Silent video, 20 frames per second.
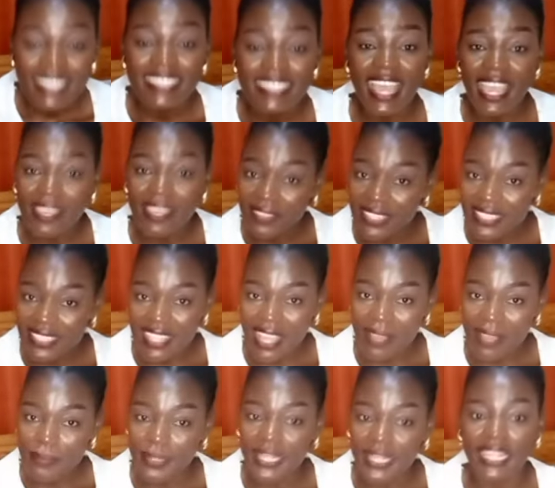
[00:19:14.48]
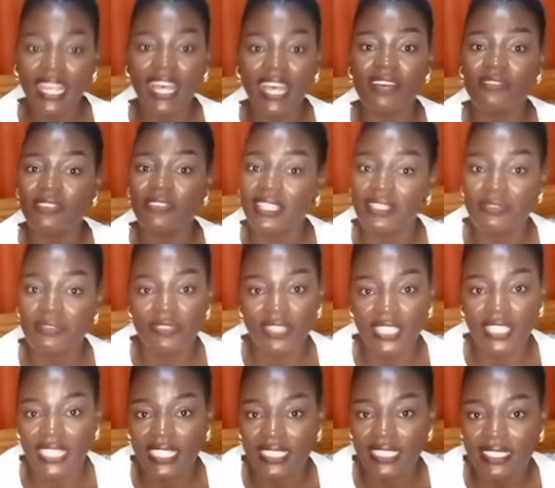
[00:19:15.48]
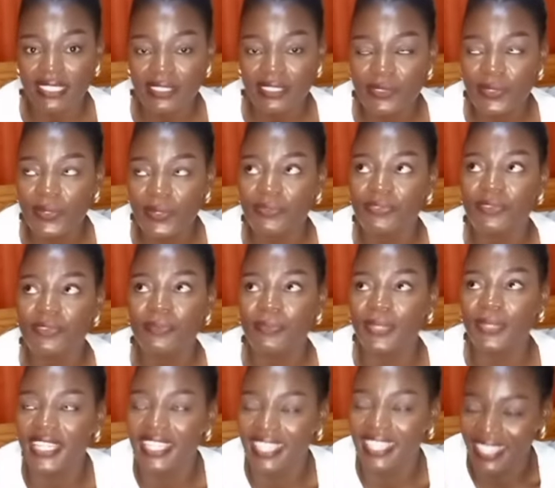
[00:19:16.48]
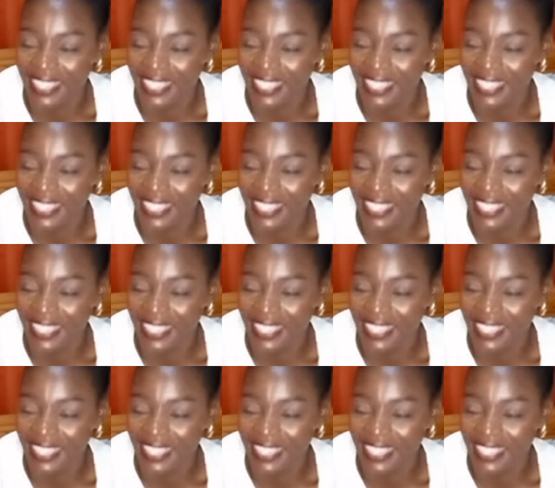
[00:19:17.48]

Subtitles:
Time is up and I haven't finished. So for me,